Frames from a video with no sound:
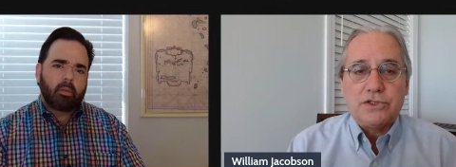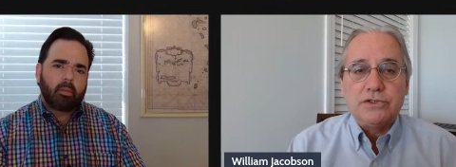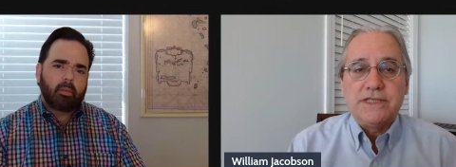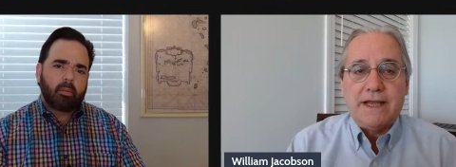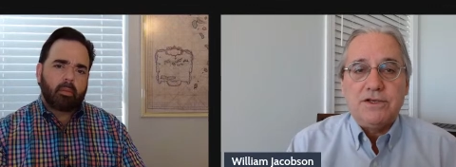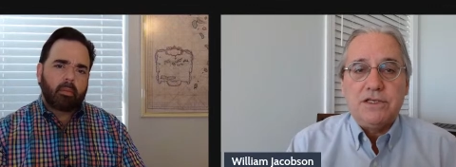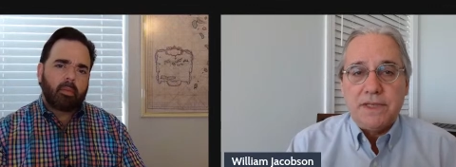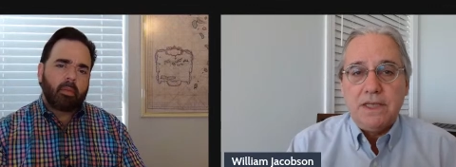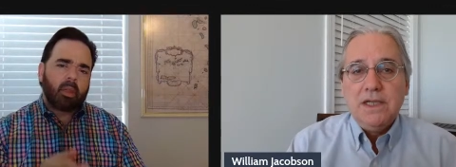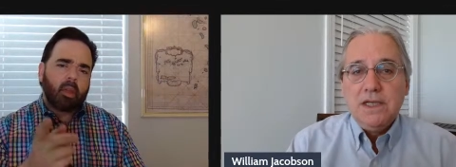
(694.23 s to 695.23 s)
Speaker 1: it turns out to
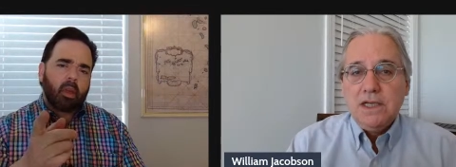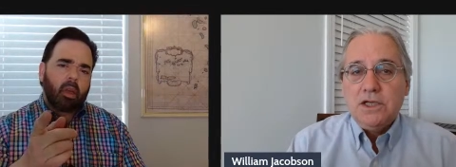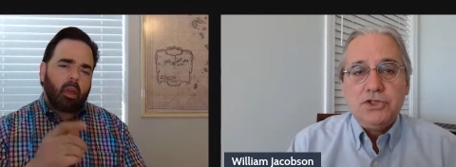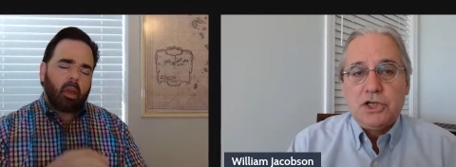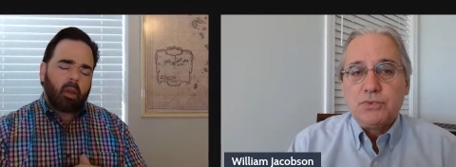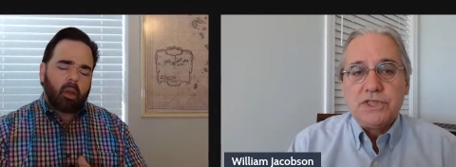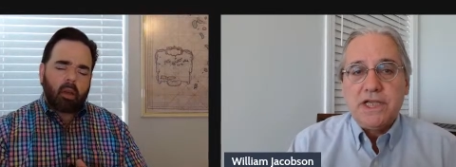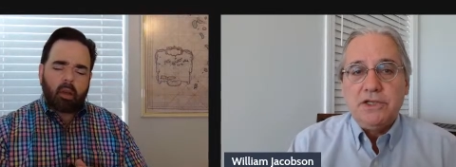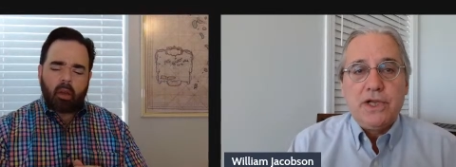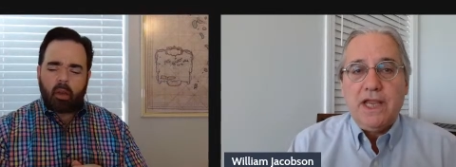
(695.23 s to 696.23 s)
be, a judge will
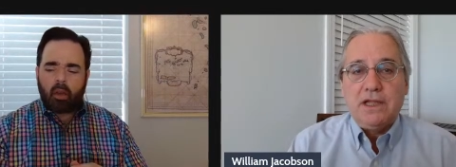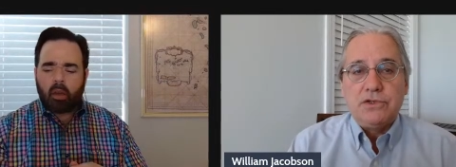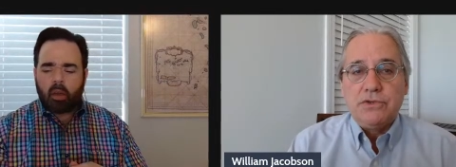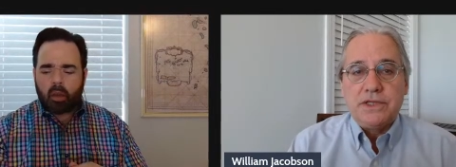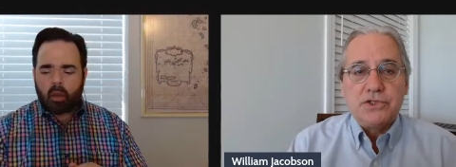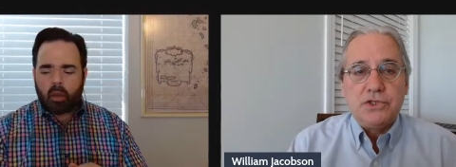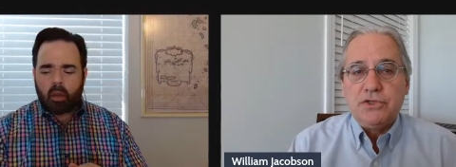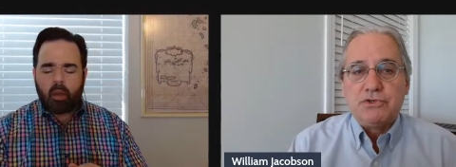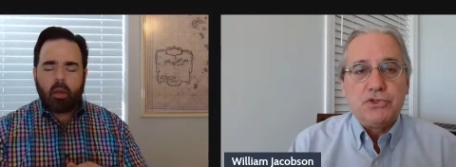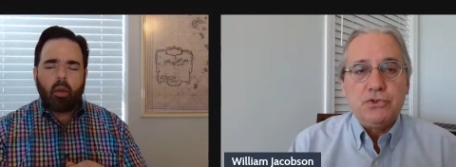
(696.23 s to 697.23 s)
say, You can't do this.
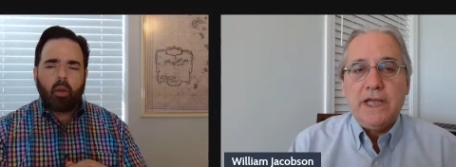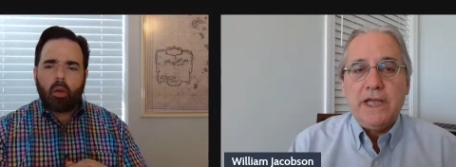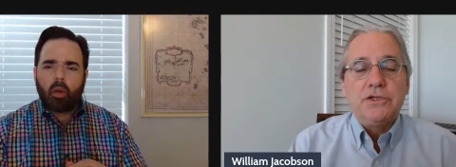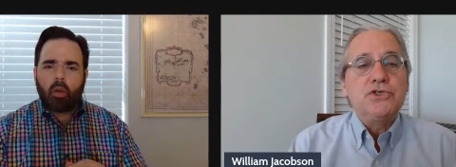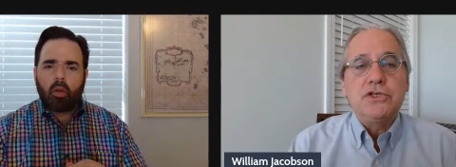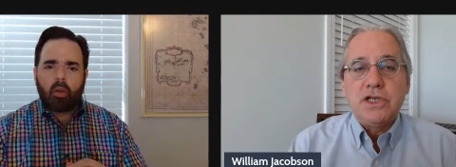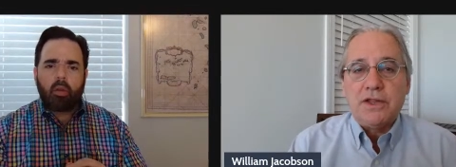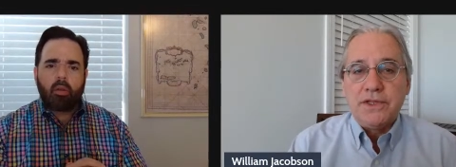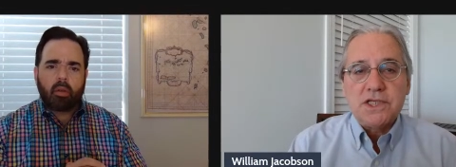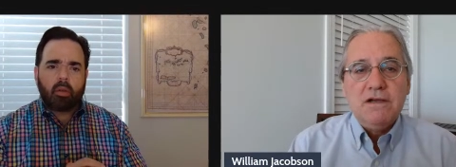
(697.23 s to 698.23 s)
You, are too late. You should have
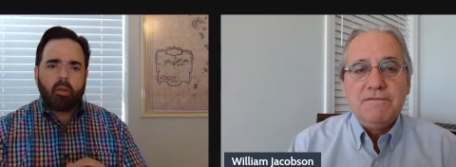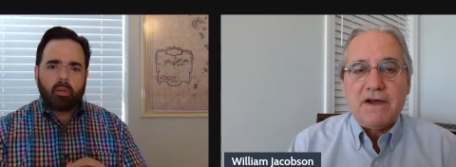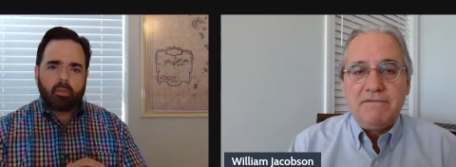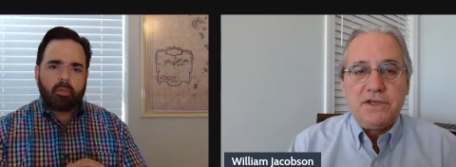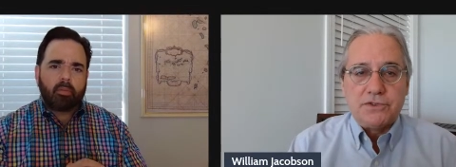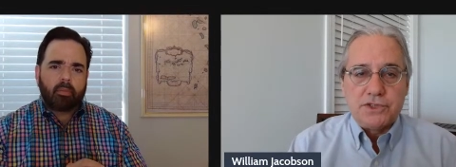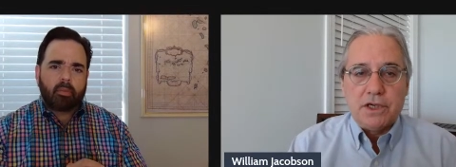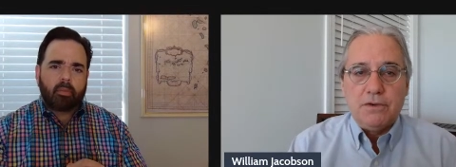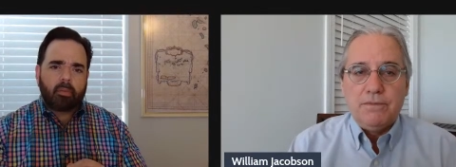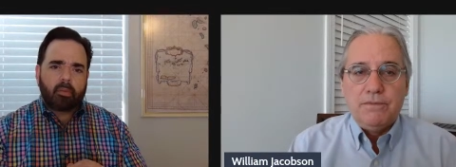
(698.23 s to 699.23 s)
done this five years
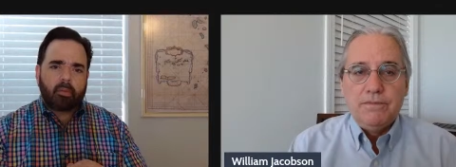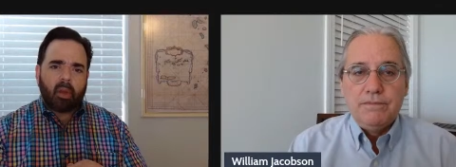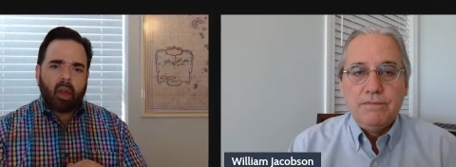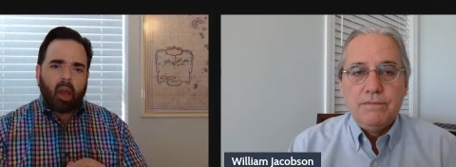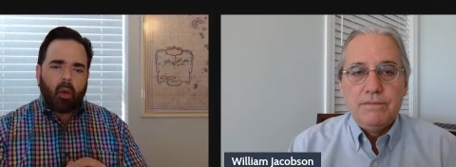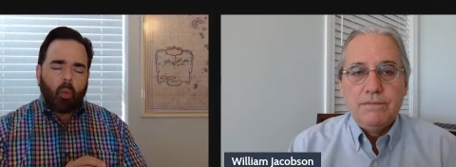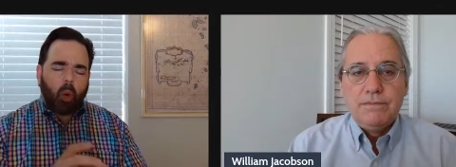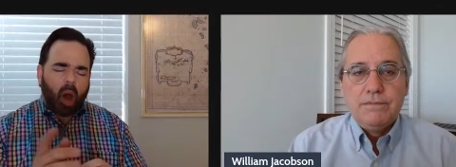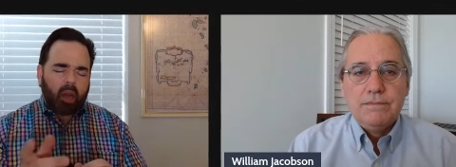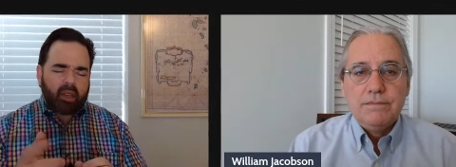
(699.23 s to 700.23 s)
ago.
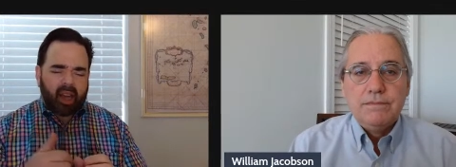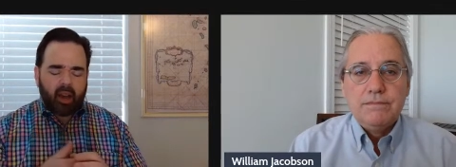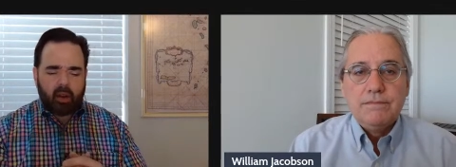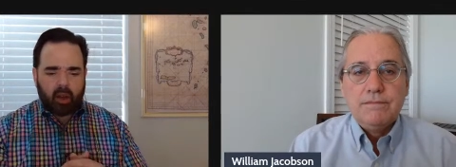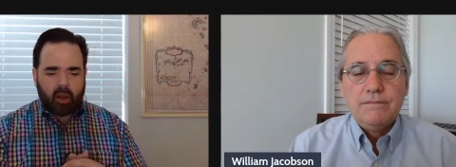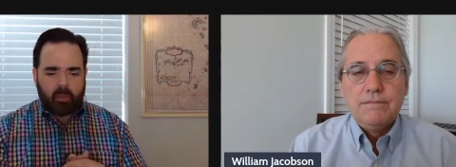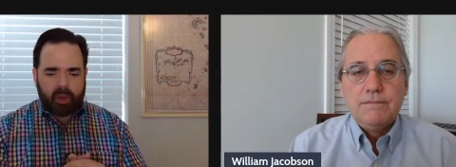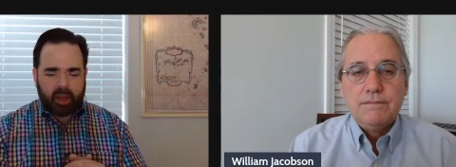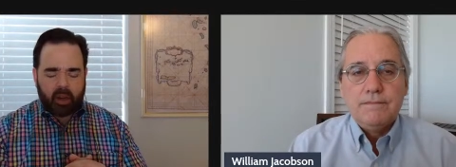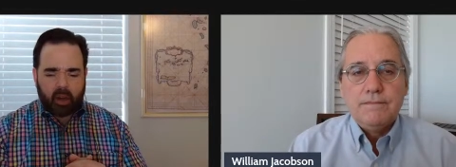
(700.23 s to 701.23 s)
Speaker 2: Walk down a
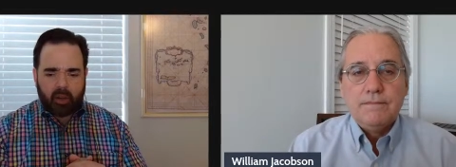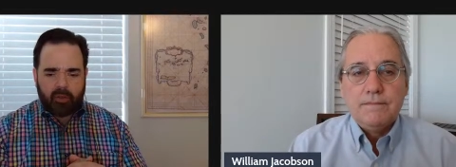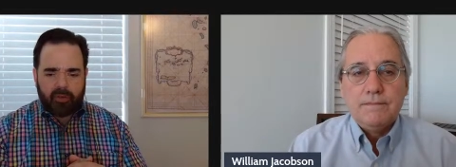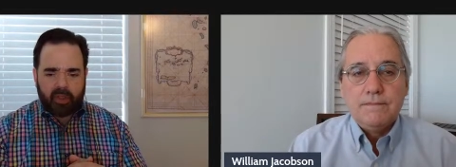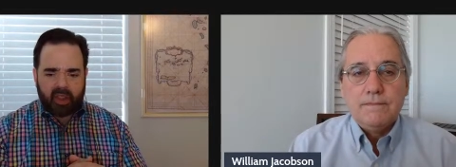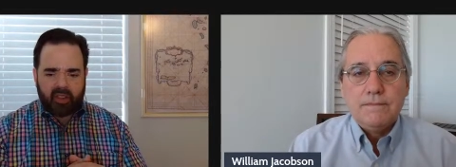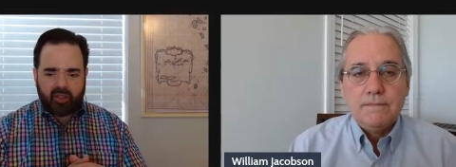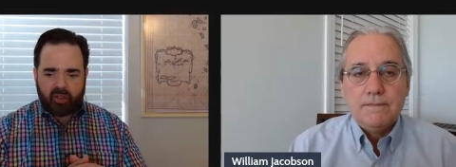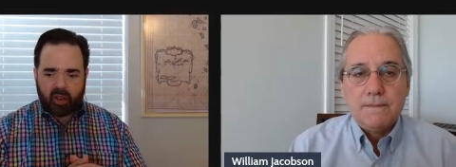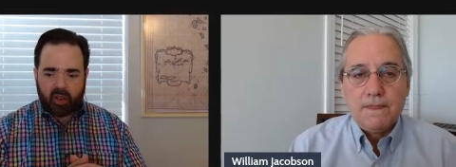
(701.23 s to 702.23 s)
bit of
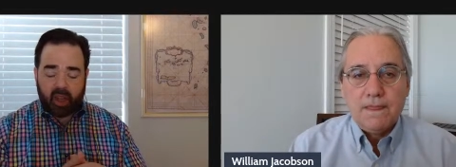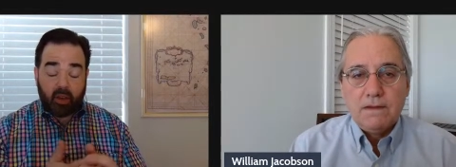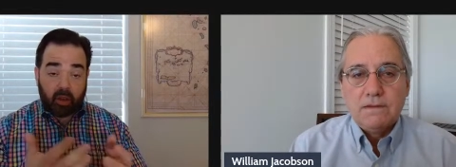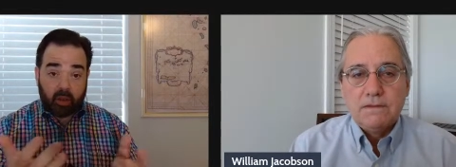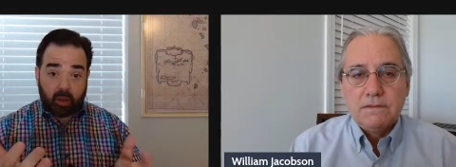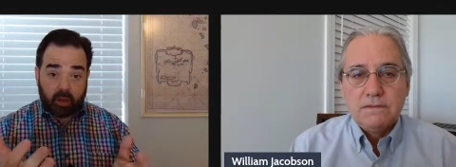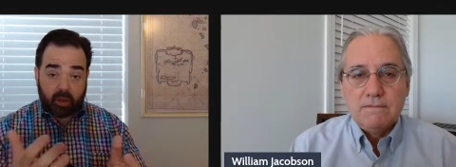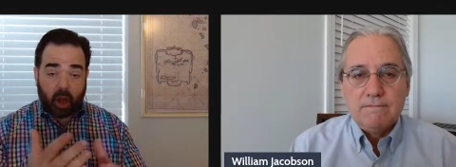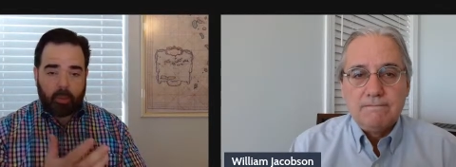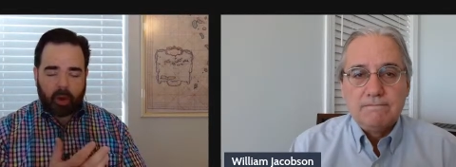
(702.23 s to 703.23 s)
this legal
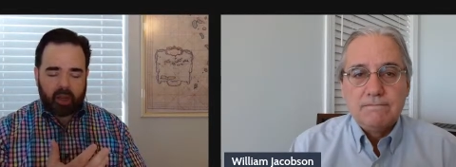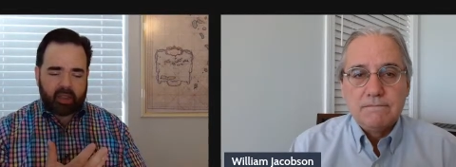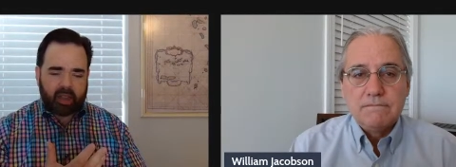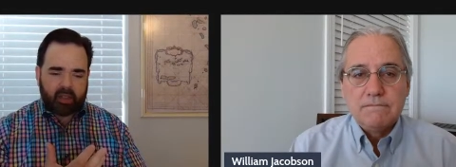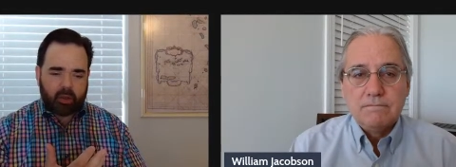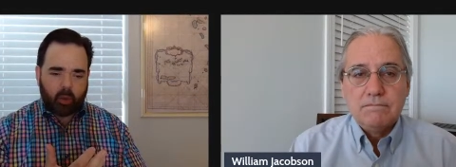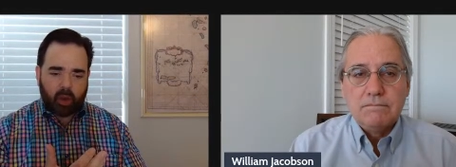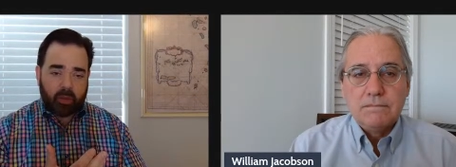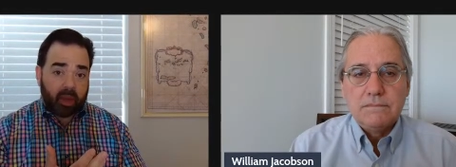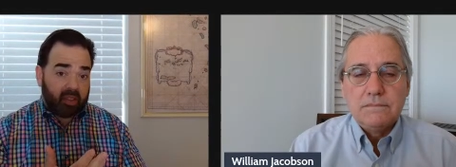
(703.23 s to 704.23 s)
thought process
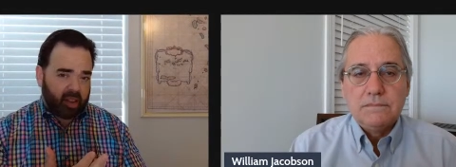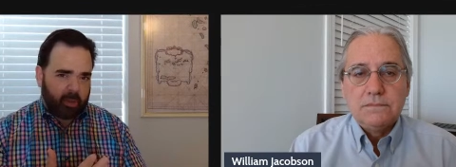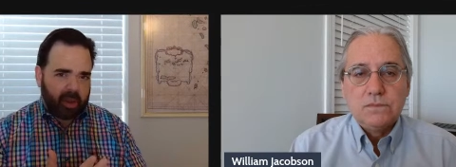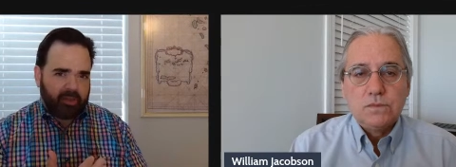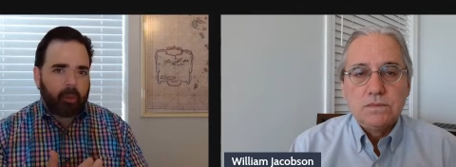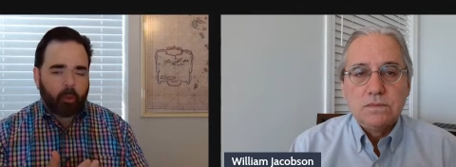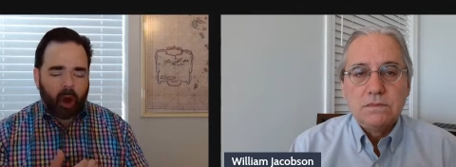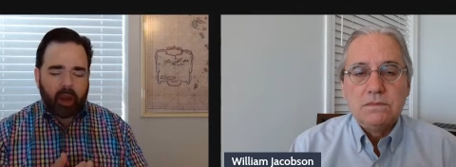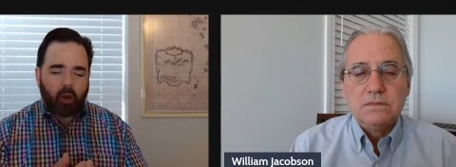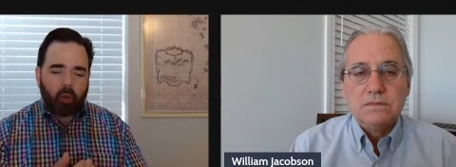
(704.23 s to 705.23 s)
with me and tell me if I'm
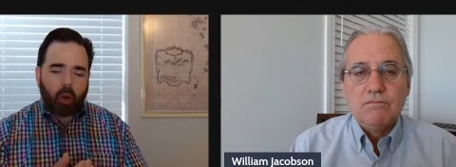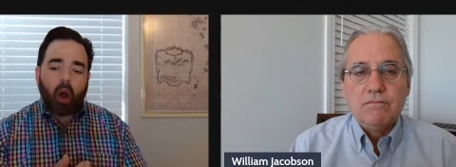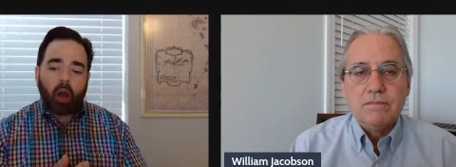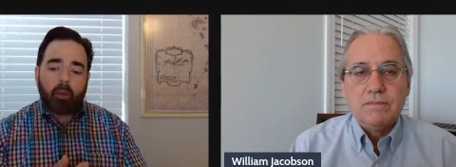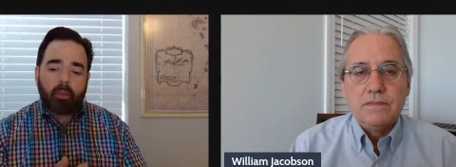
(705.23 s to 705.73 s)
right or wrong.